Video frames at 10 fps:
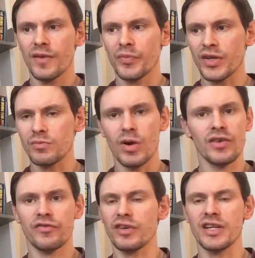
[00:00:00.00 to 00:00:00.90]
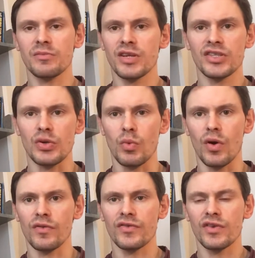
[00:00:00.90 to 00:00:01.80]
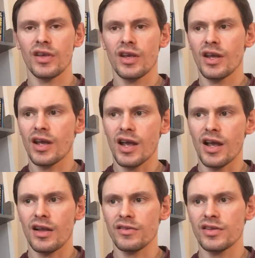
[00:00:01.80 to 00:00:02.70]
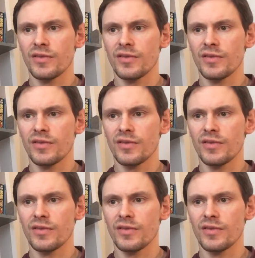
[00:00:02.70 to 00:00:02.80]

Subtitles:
as much freedom as she wants, and